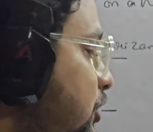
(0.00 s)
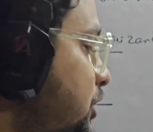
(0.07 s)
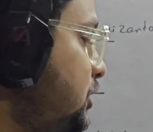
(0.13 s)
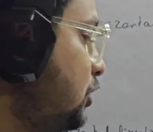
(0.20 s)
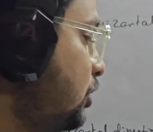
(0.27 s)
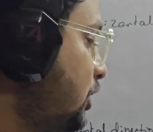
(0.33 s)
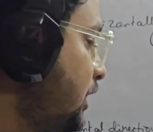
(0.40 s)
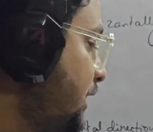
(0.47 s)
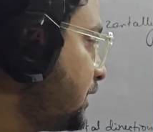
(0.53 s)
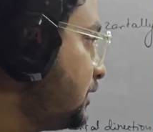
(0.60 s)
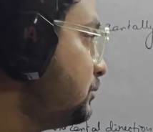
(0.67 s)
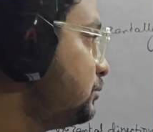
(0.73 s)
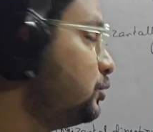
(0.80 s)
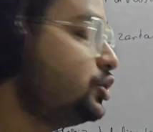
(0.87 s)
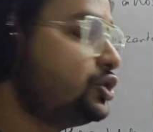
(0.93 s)
body or I
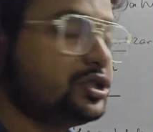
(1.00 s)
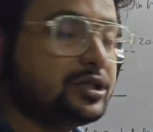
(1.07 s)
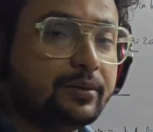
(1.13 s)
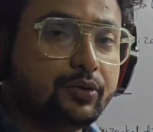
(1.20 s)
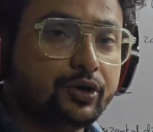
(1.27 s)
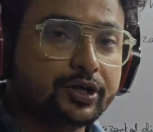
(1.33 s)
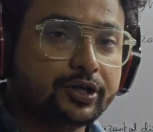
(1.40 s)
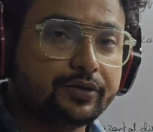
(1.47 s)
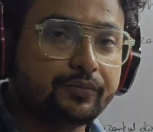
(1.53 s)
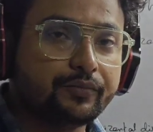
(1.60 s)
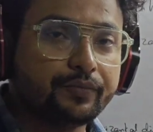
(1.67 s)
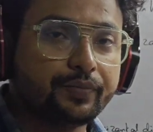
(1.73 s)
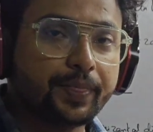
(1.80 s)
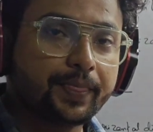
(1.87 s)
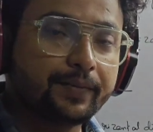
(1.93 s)
can push the body.
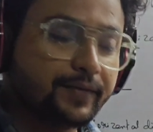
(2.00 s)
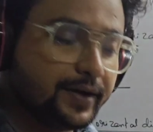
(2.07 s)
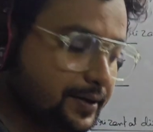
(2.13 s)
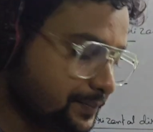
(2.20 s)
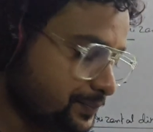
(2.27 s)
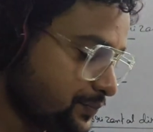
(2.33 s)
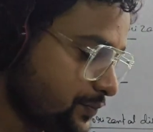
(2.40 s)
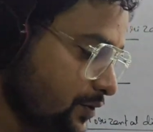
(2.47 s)
Right?